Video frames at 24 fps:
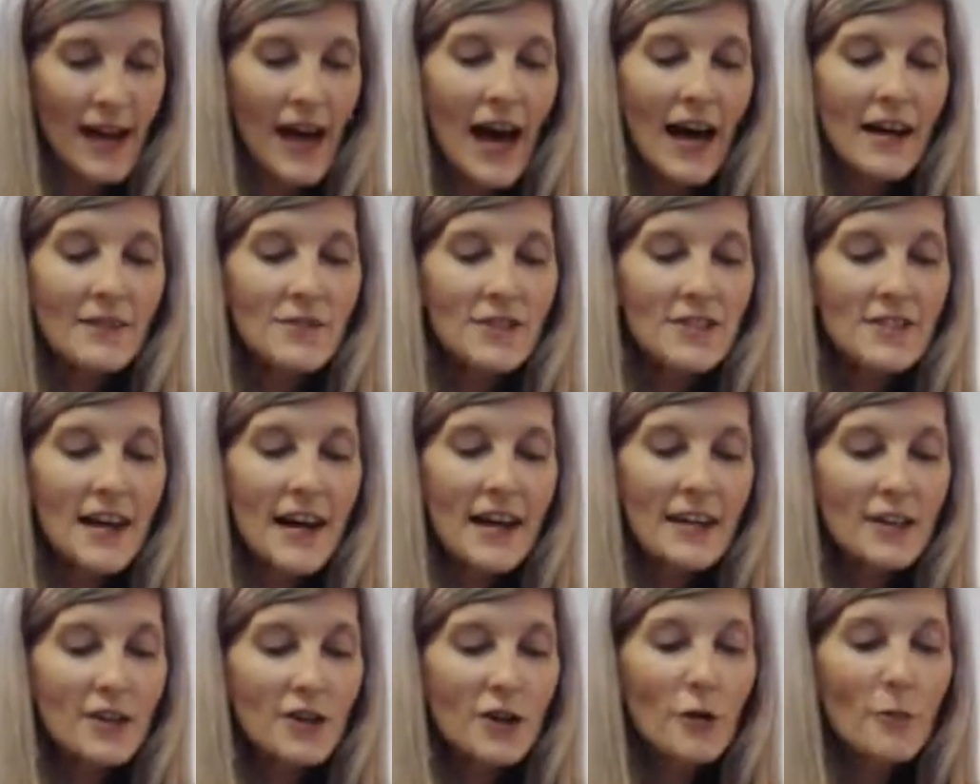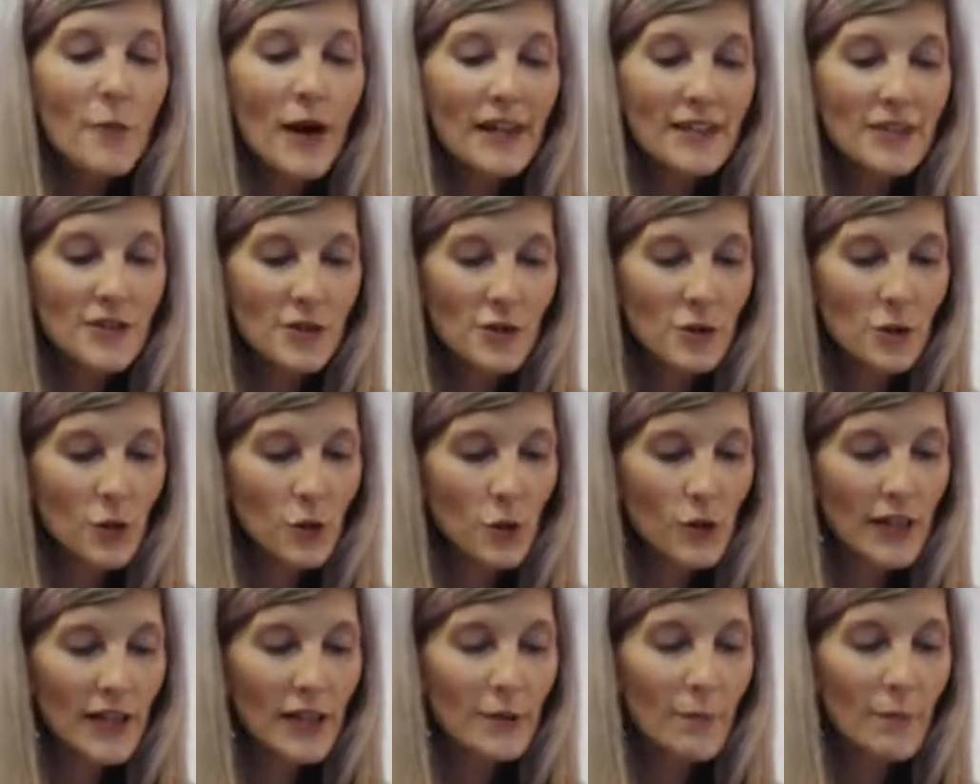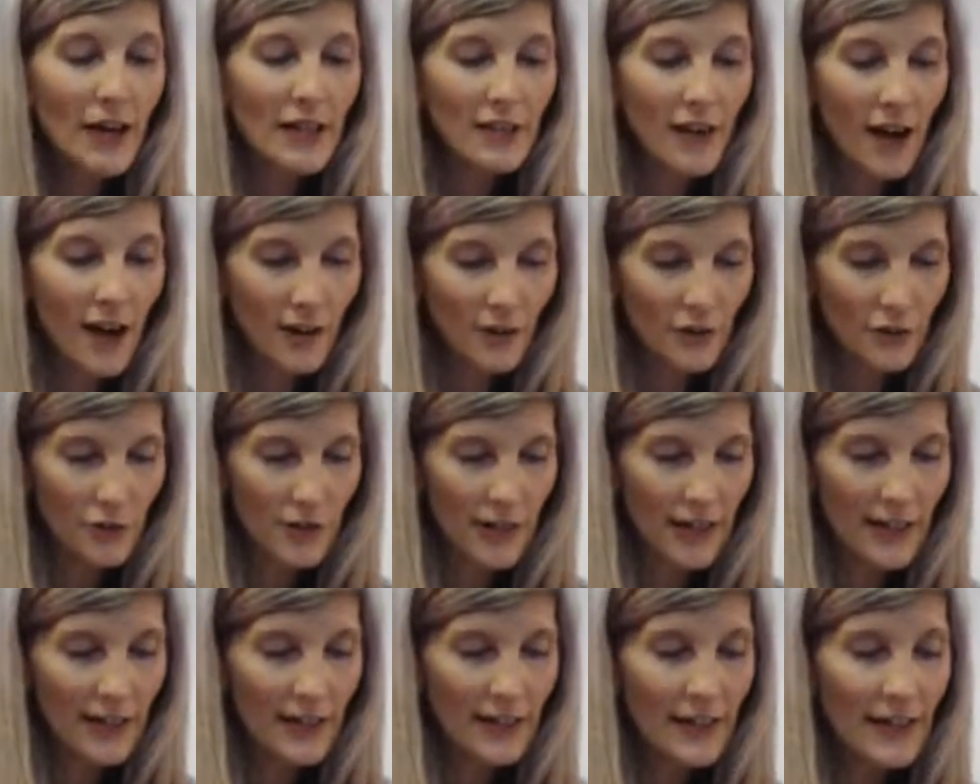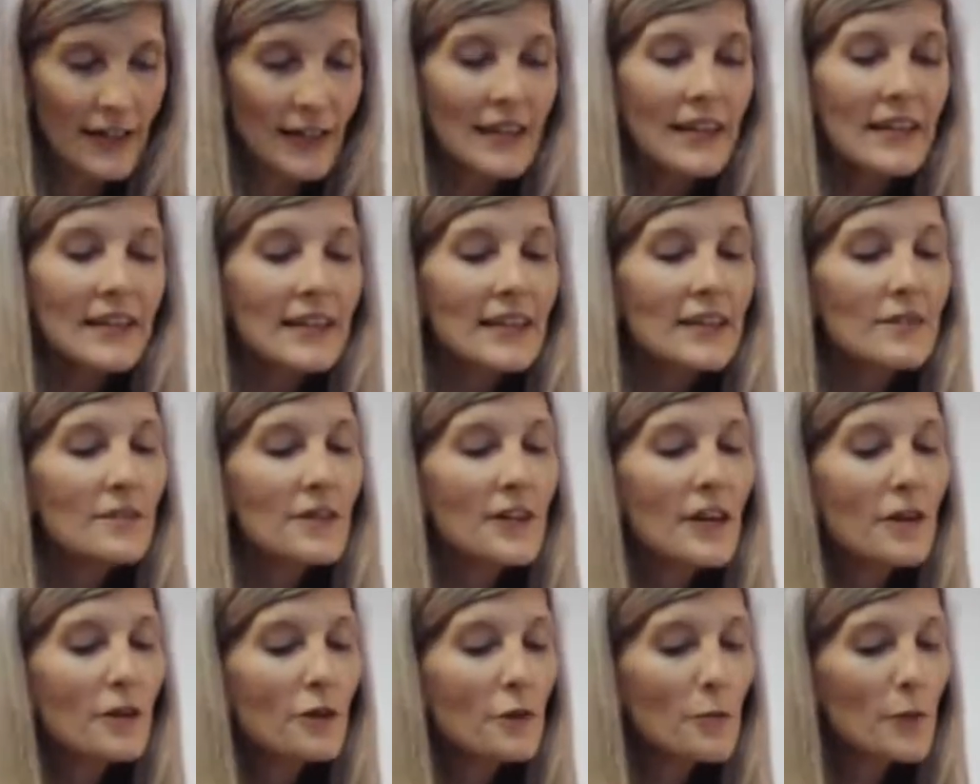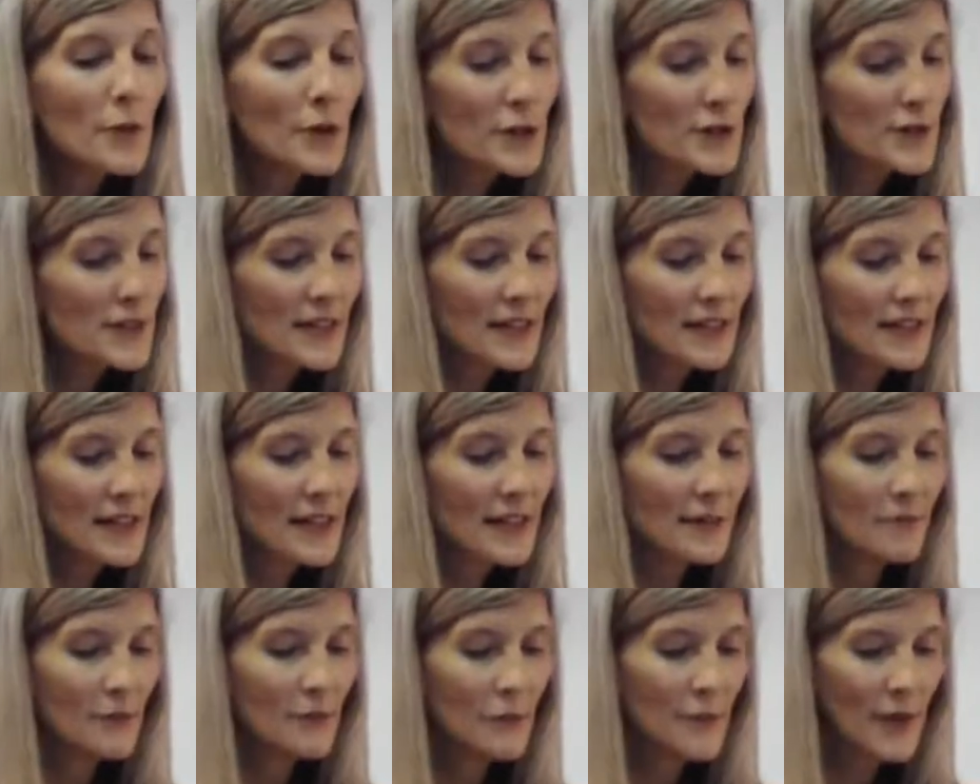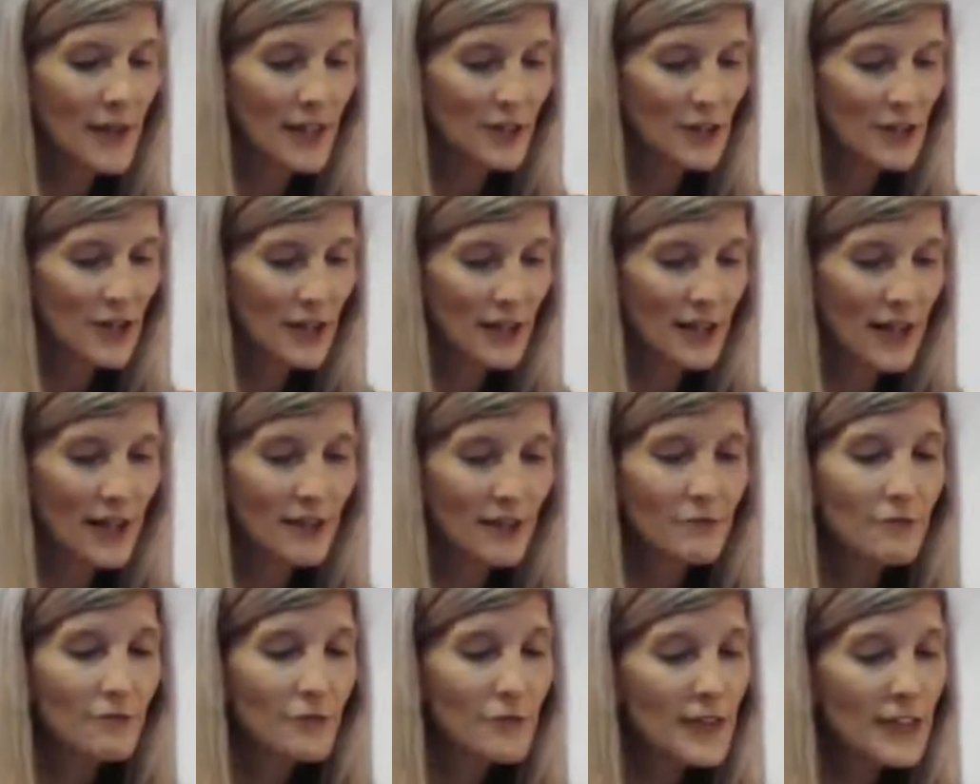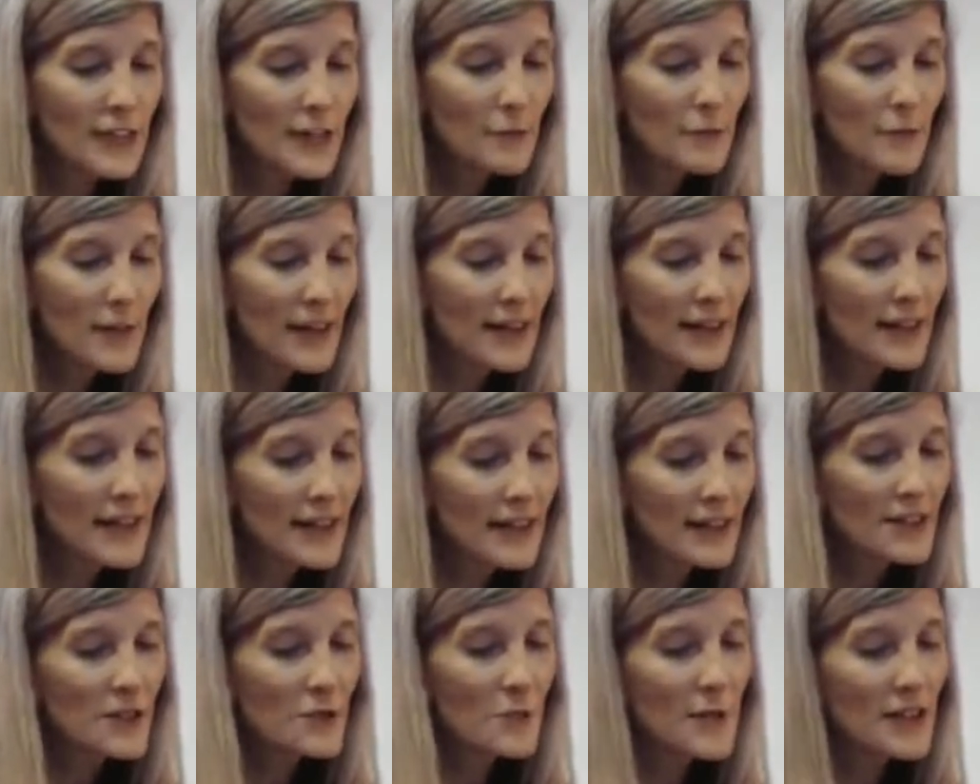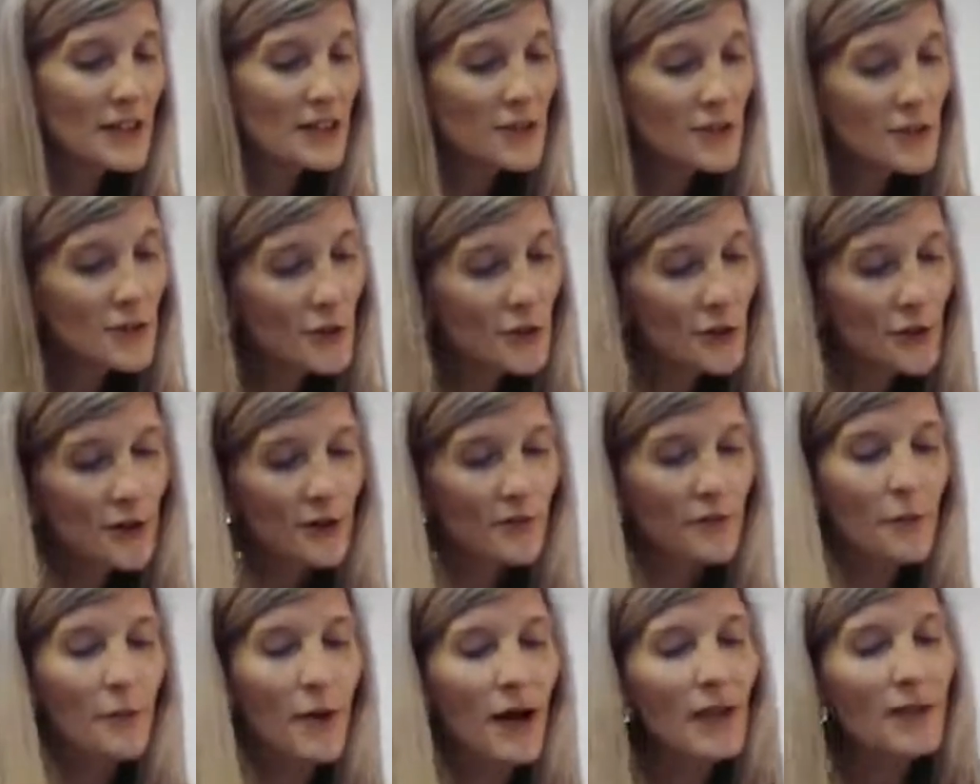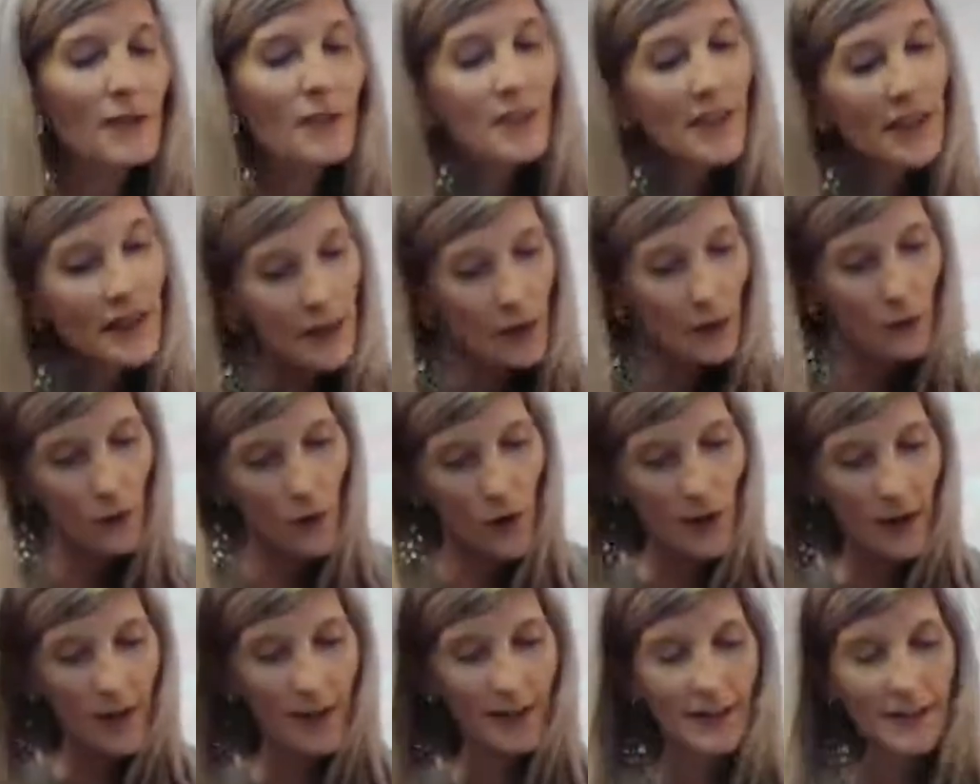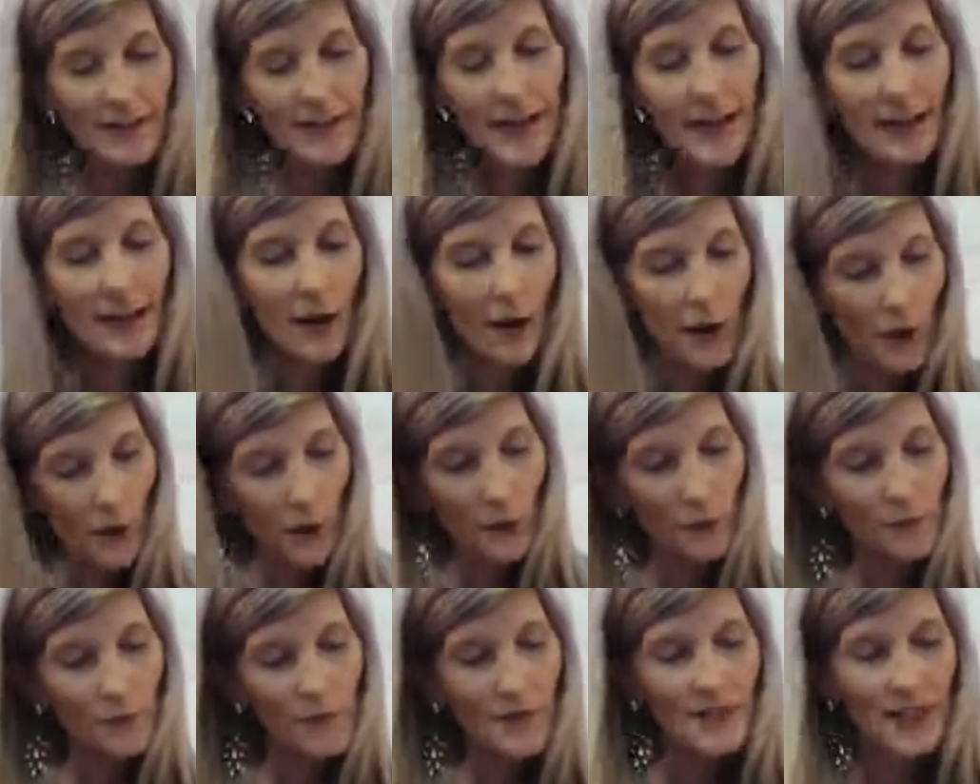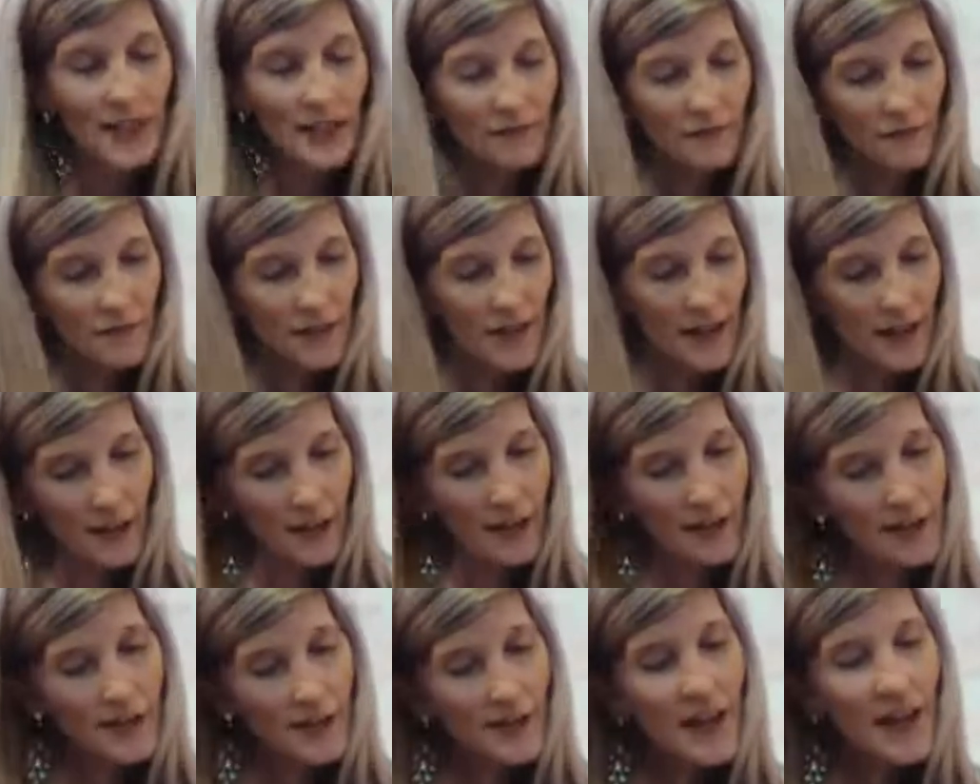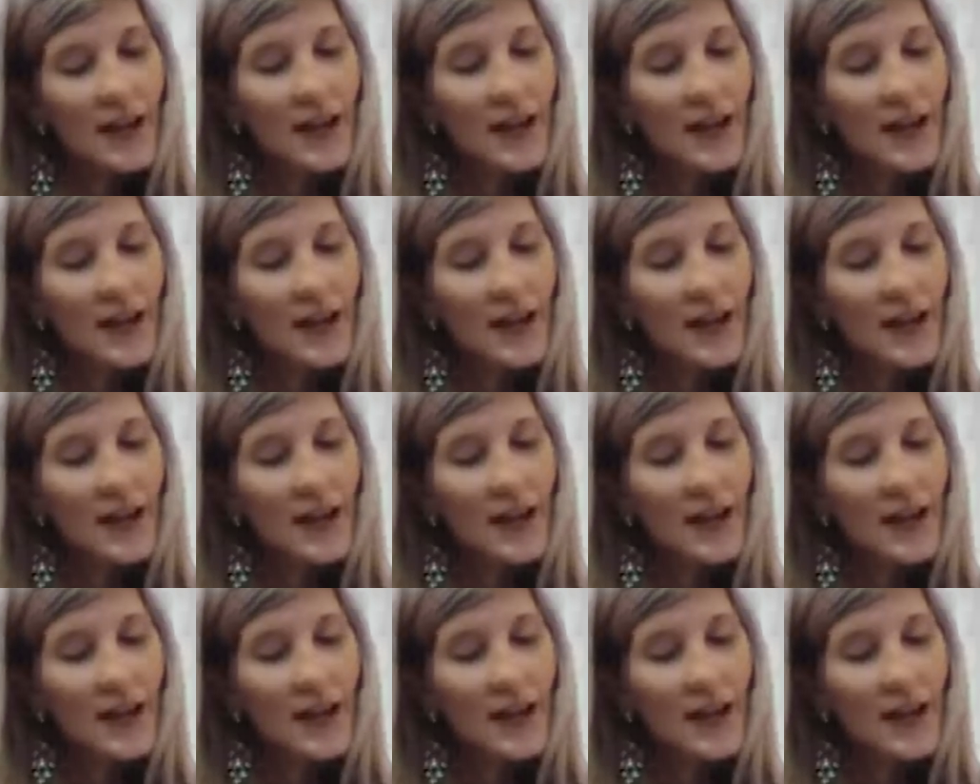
I've decided to go back to school and get my doctorate. Give the other person the information and freedom they need to be assertive about their wants and hopes and fears.